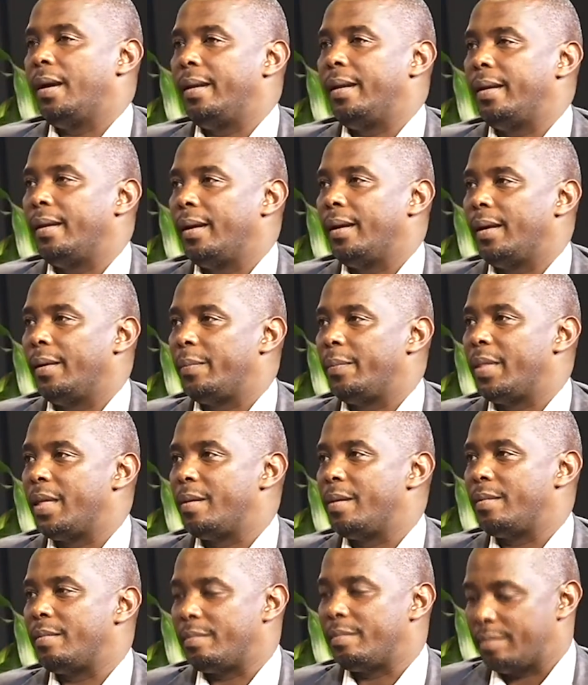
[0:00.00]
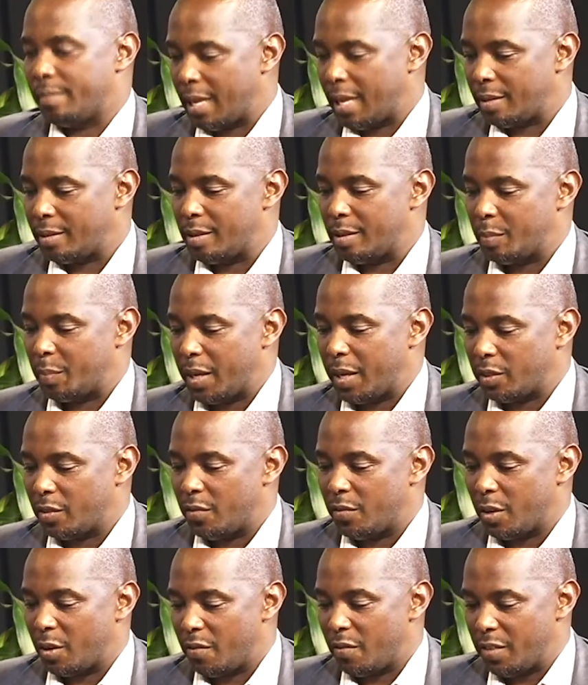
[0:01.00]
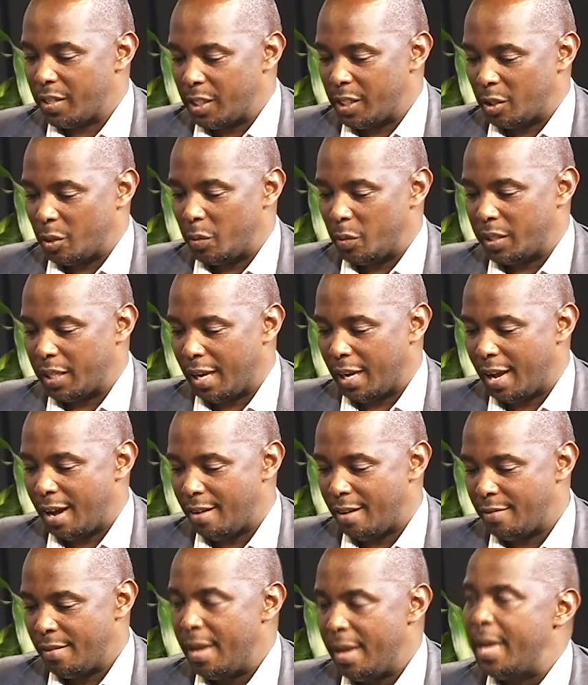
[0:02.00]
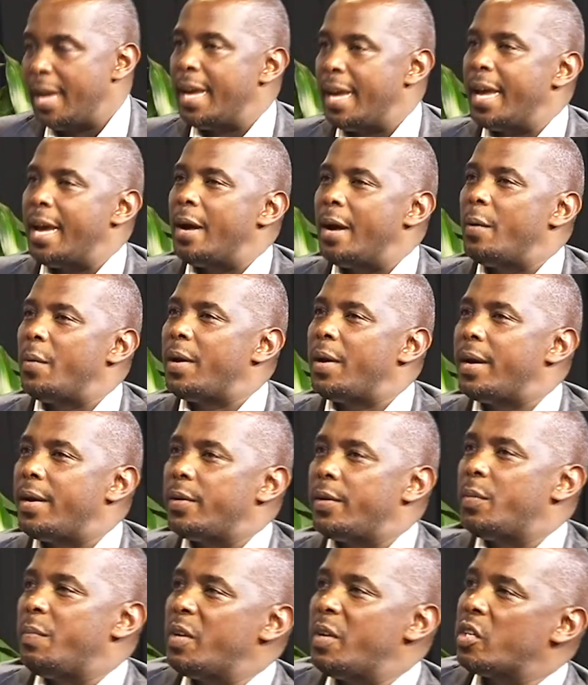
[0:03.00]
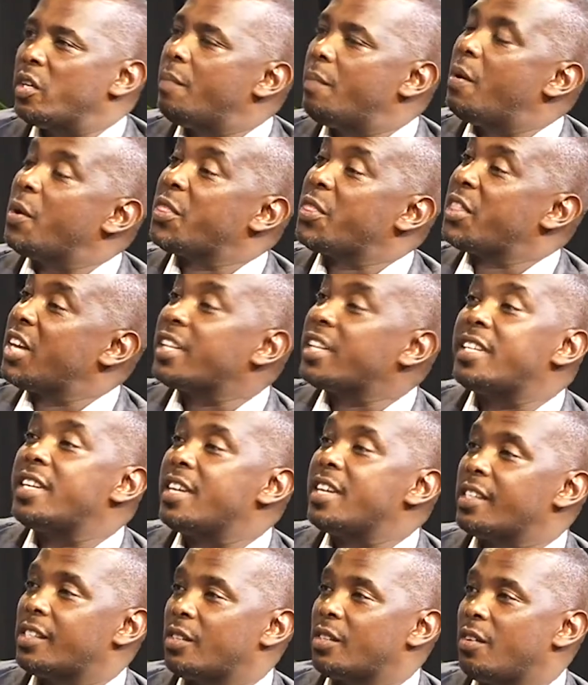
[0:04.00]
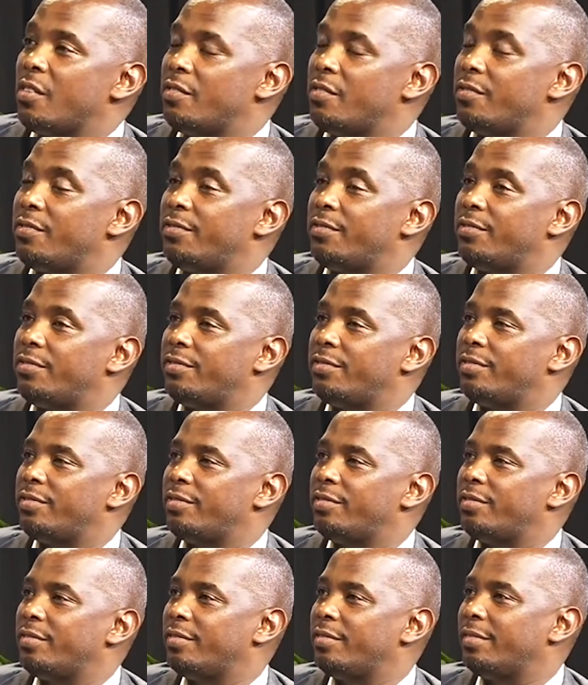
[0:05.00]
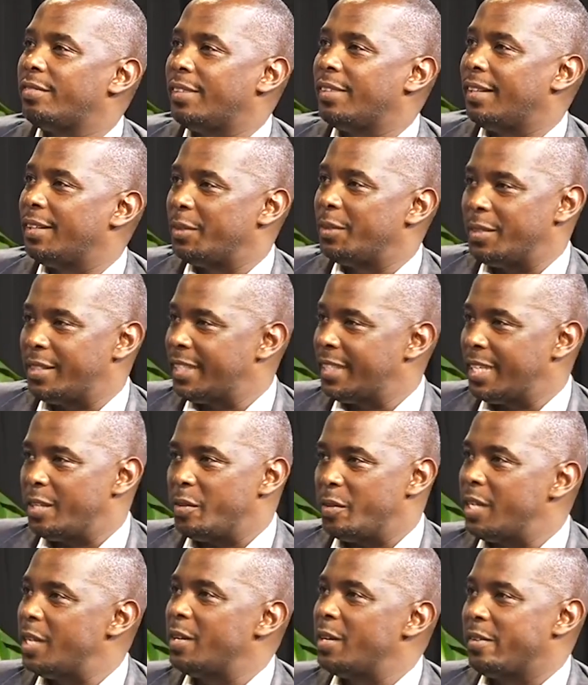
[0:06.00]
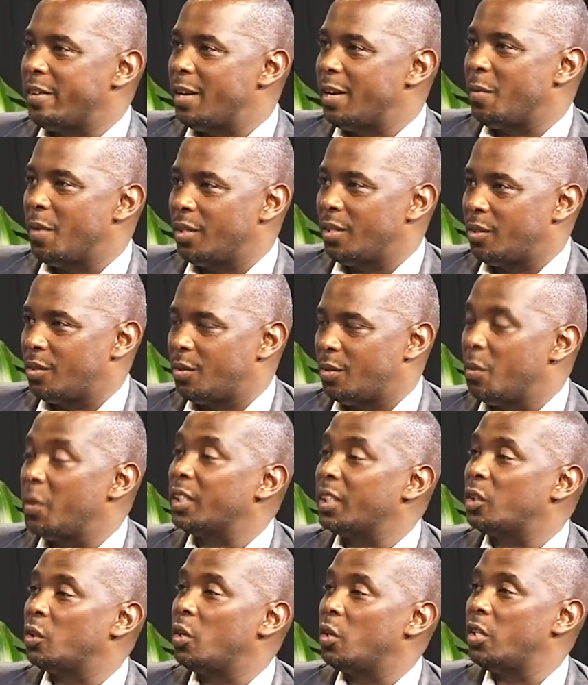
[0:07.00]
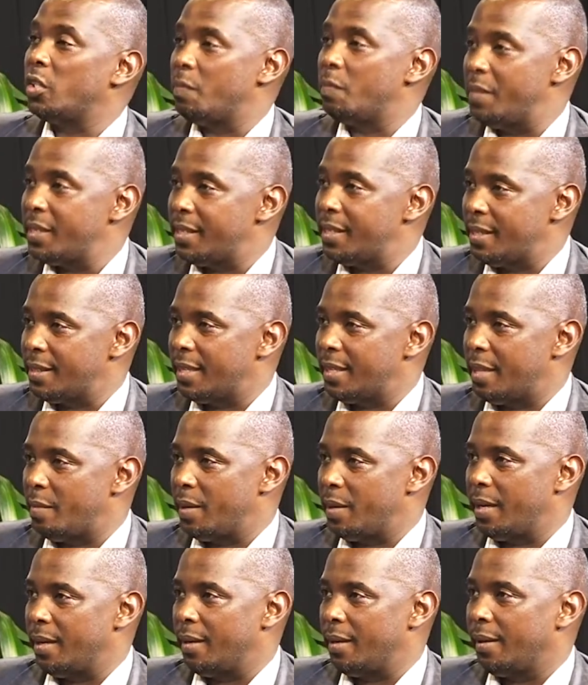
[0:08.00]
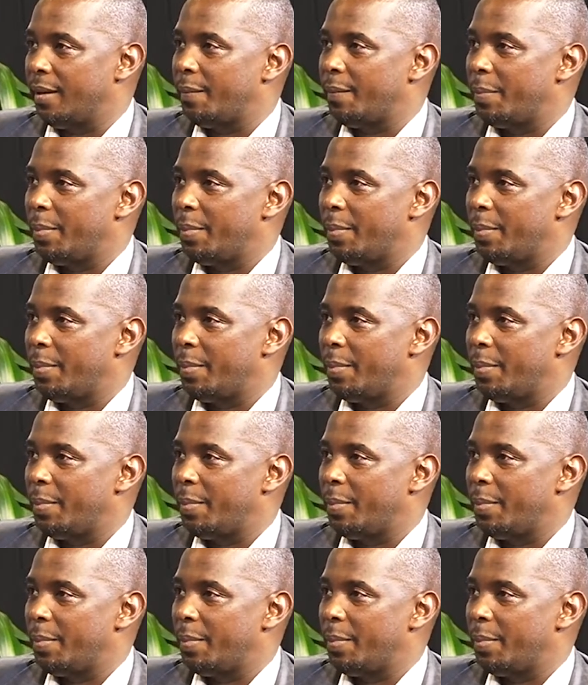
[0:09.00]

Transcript: And that is part of a conversation we shall have. You mentioned about 30 years of, you said you didn't really you wanted to go into business at the beginning